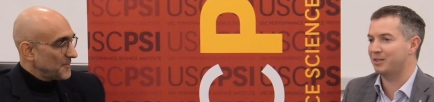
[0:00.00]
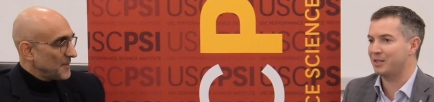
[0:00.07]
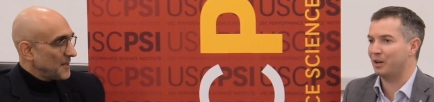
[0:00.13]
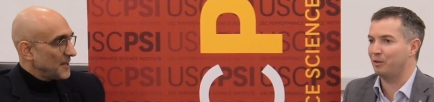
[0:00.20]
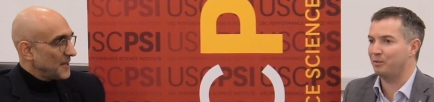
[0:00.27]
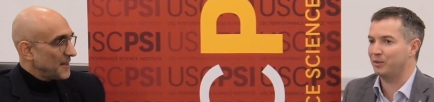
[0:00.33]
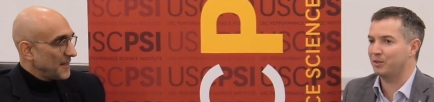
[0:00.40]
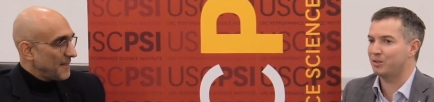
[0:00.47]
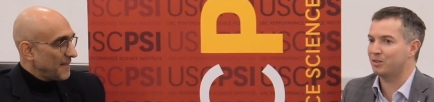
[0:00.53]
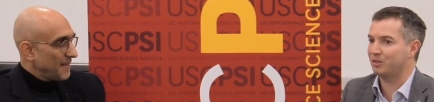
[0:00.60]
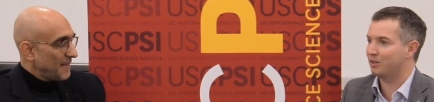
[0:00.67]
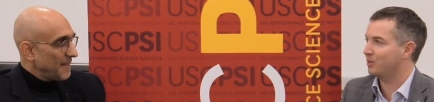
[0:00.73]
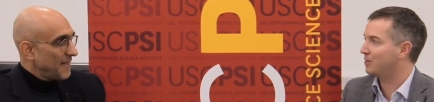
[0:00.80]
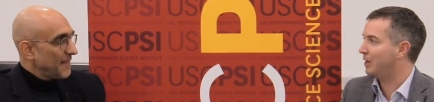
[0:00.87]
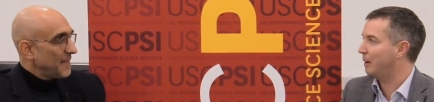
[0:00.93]
Speaker 1: itself
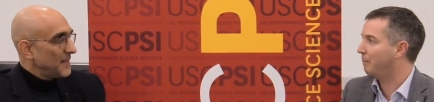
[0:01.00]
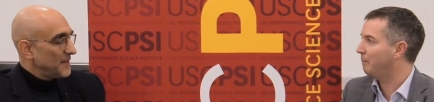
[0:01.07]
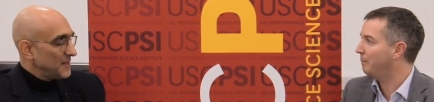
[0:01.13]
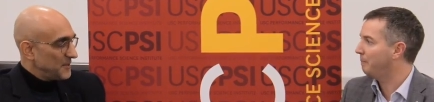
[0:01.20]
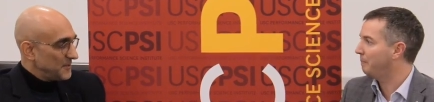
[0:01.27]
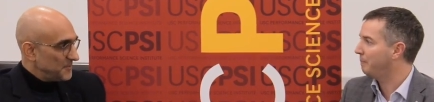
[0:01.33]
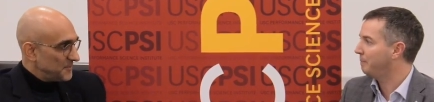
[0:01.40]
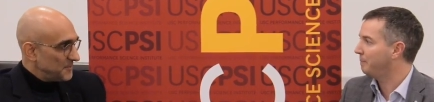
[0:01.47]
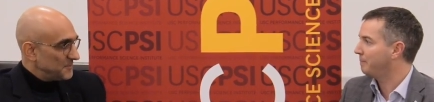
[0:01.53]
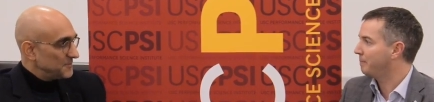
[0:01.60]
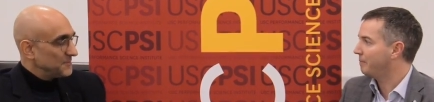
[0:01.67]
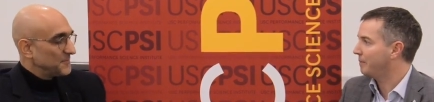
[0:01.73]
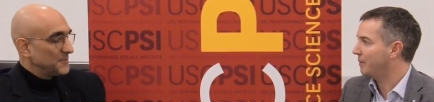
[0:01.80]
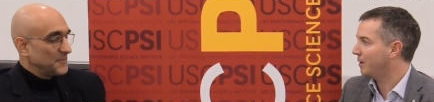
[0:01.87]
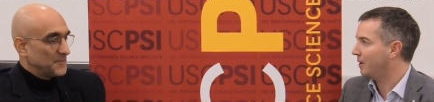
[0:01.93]
is the same.
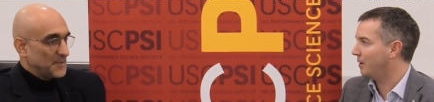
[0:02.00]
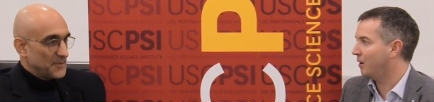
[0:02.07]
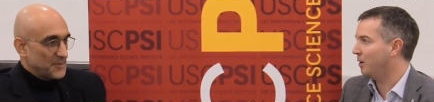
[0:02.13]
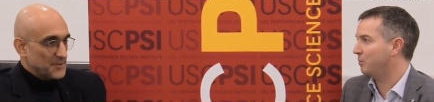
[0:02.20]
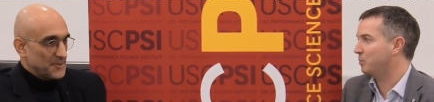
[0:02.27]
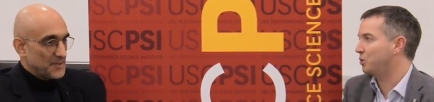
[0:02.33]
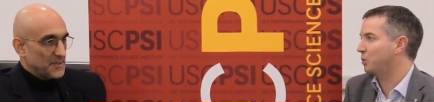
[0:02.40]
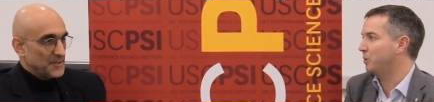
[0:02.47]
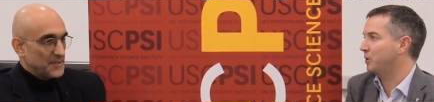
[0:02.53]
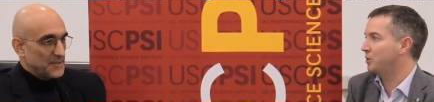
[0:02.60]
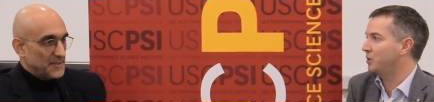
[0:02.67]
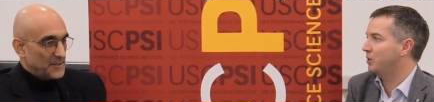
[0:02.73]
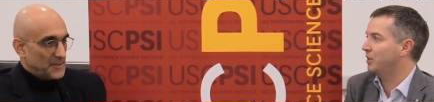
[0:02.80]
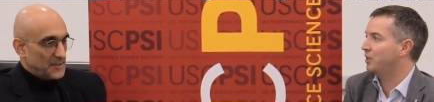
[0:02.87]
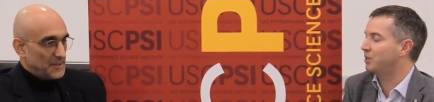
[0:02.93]
So
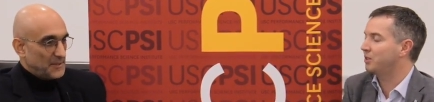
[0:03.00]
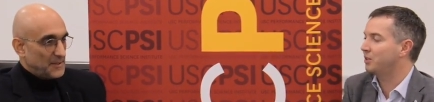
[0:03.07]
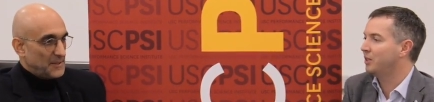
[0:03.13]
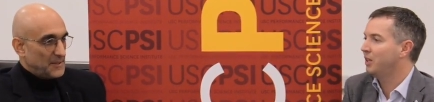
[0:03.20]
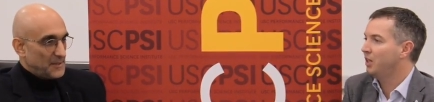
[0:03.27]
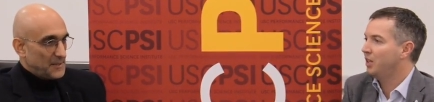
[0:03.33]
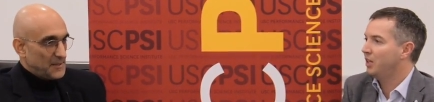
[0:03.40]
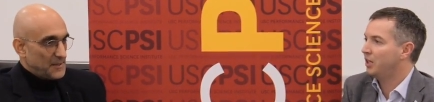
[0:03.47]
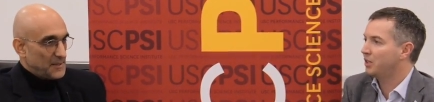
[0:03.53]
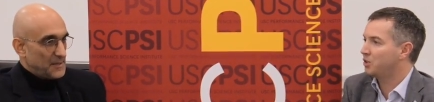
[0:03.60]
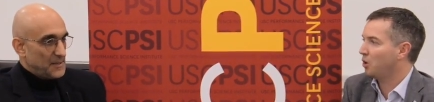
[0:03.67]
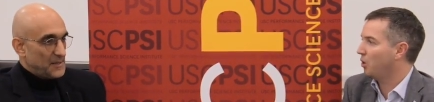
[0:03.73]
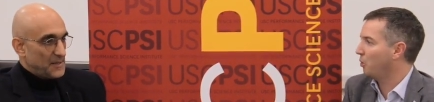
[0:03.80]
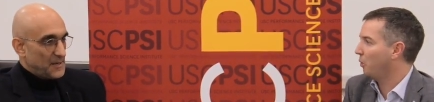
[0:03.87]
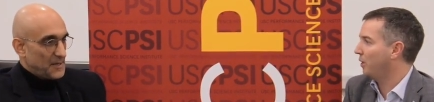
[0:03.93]

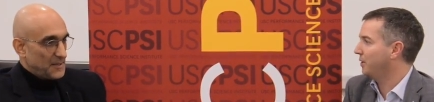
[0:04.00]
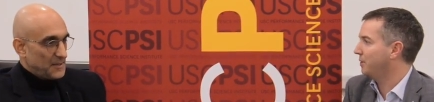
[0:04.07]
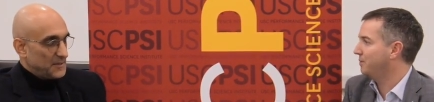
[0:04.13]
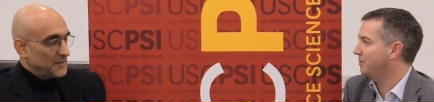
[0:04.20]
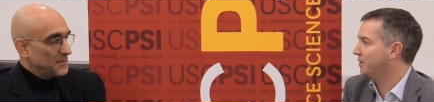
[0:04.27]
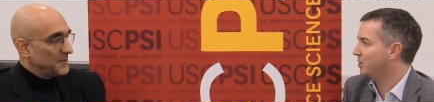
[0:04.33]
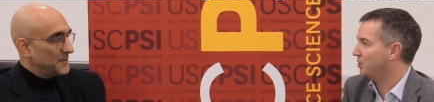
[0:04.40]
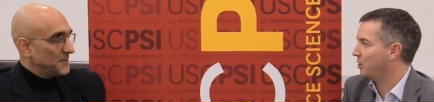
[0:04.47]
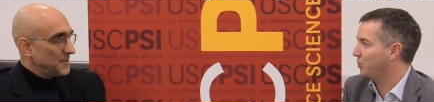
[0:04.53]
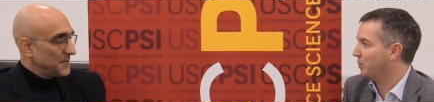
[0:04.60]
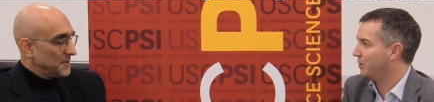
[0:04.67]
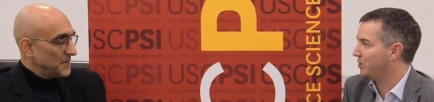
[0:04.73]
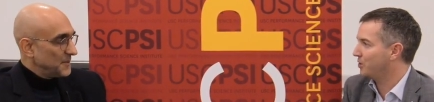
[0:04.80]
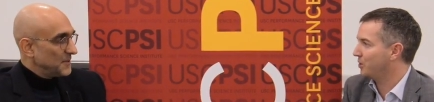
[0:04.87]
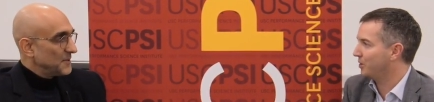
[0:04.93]
it's all
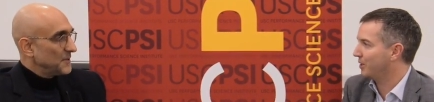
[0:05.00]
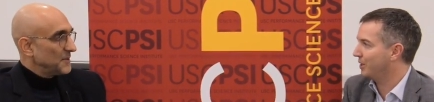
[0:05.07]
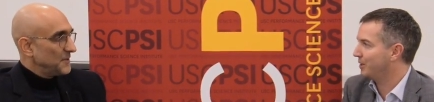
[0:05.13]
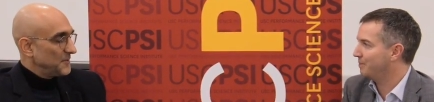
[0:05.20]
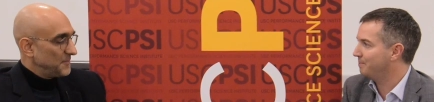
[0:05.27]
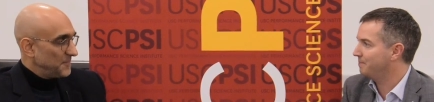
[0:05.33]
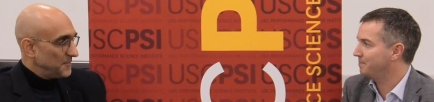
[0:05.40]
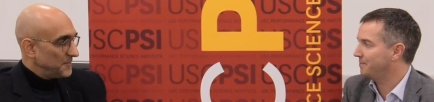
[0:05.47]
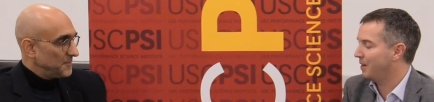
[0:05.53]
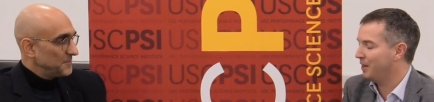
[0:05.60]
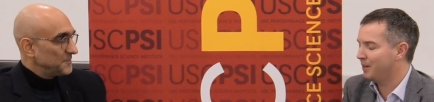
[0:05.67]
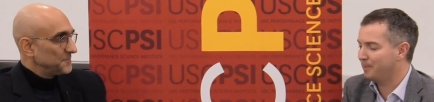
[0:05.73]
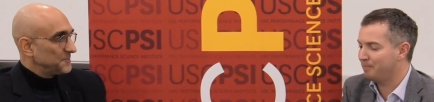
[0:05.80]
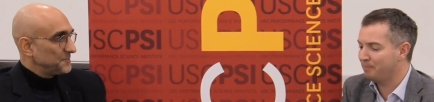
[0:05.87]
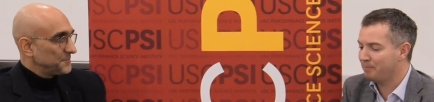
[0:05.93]
one circuit.
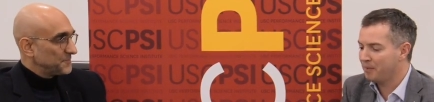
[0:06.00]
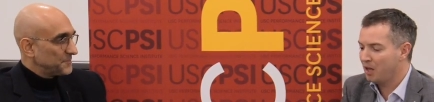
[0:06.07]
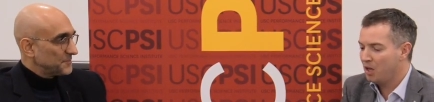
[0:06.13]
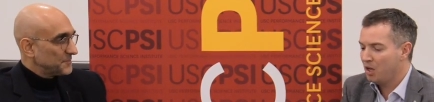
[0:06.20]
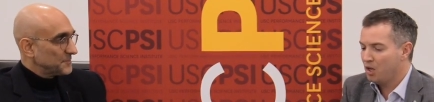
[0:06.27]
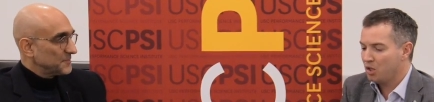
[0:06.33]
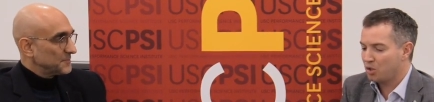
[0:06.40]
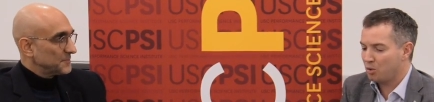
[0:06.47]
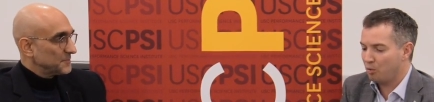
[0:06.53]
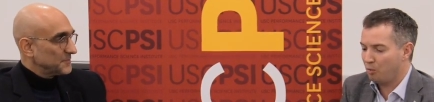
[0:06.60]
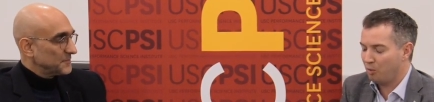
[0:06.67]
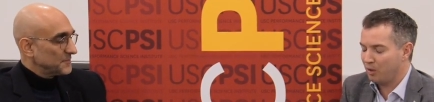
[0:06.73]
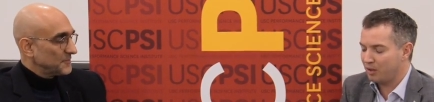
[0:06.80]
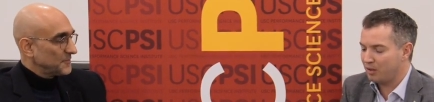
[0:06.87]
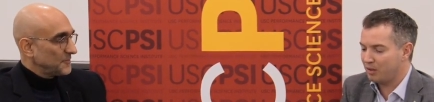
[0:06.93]
So
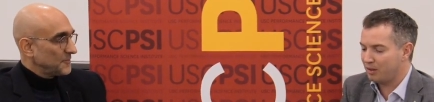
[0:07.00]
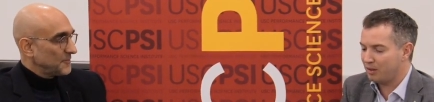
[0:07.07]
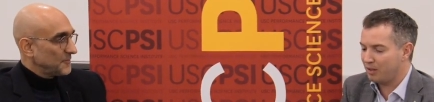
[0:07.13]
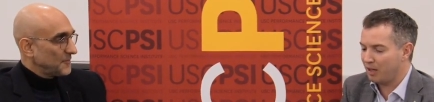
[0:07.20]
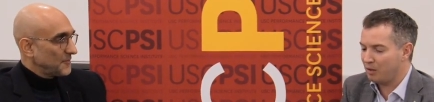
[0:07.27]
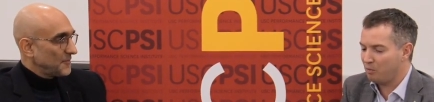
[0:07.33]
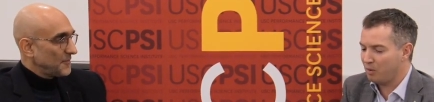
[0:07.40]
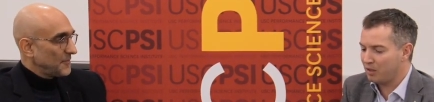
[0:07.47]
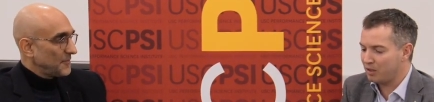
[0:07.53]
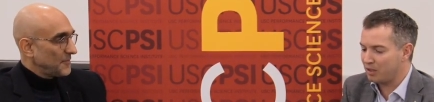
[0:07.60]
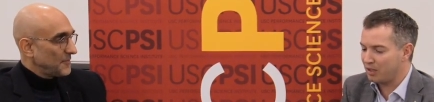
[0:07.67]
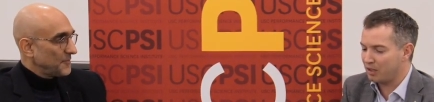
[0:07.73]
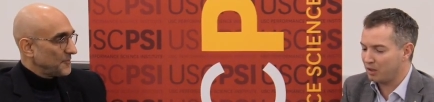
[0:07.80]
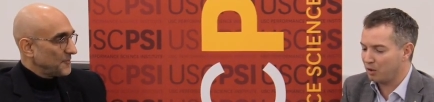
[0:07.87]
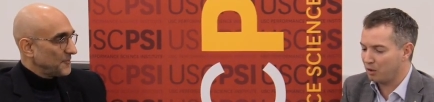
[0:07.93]
one of the, I want to
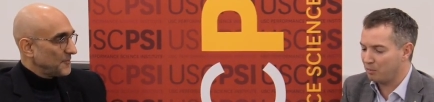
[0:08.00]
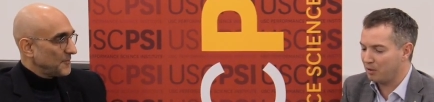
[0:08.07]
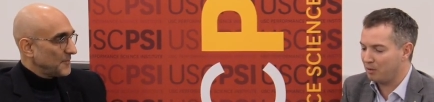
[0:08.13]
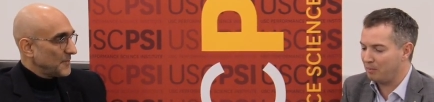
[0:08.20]
talk a little bit